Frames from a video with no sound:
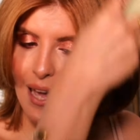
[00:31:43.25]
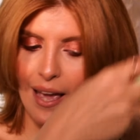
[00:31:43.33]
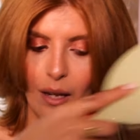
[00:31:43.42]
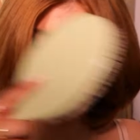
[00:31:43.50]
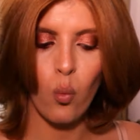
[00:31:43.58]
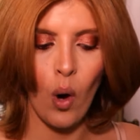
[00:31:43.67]

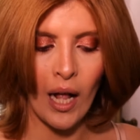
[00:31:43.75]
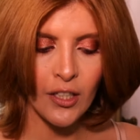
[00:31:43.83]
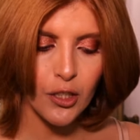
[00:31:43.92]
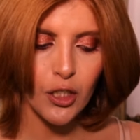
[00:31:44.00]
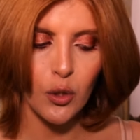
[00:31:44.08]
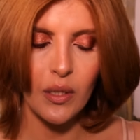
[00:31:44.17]
And while
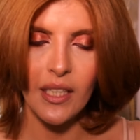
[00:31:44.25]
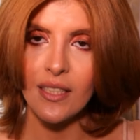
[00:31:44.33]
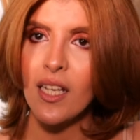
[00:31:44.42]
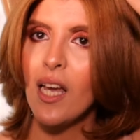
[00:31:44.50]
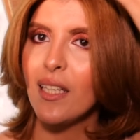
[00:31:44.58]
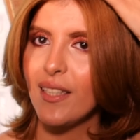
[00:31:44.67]
you're doing it,
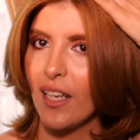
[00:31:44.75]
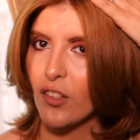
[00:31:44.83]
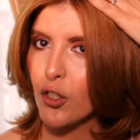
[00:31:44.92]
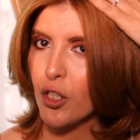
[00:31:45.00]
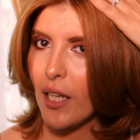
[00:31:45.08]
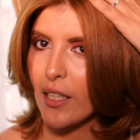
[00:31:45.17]

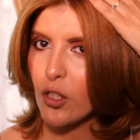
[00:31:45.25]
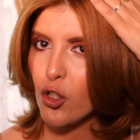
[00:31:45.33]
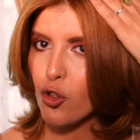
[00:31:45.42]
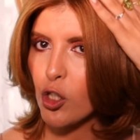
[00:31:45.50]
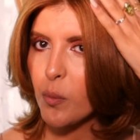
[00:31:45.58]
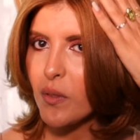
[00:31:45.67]
yes, you're like
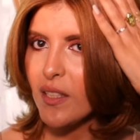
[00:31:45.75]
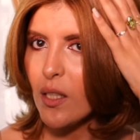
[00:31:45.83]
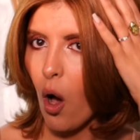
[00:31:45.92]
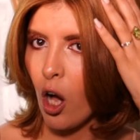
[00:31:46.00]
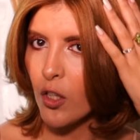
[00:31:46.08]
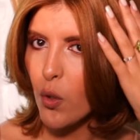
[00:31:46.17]

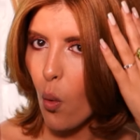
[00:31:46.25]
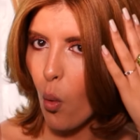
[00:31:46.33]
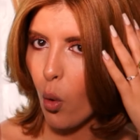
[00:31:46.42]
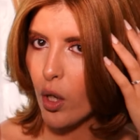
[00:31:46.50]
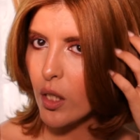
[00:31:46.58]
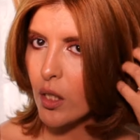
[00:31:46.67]
distributing all the
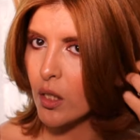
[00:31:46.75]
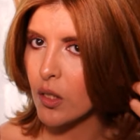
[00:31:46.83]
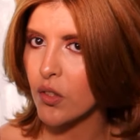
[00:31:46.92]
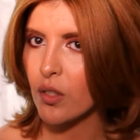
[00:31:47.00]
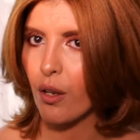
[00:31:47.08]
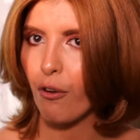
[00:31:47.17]

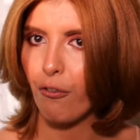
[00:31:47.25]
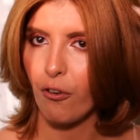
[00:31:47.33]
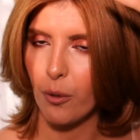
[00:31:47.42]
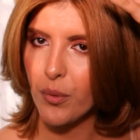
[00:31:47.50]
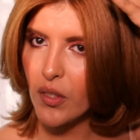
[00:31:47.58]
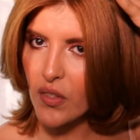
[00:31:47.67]
oils
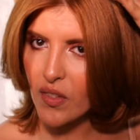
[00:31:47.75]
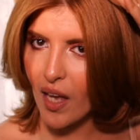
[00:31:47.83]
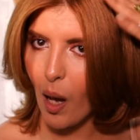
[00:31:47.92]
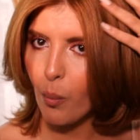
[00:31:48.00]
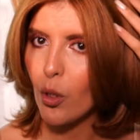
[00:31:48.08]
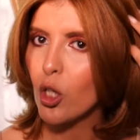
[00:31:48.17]
from your
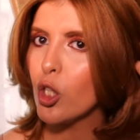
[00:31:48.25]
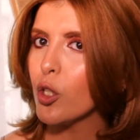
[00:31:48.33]
scalp.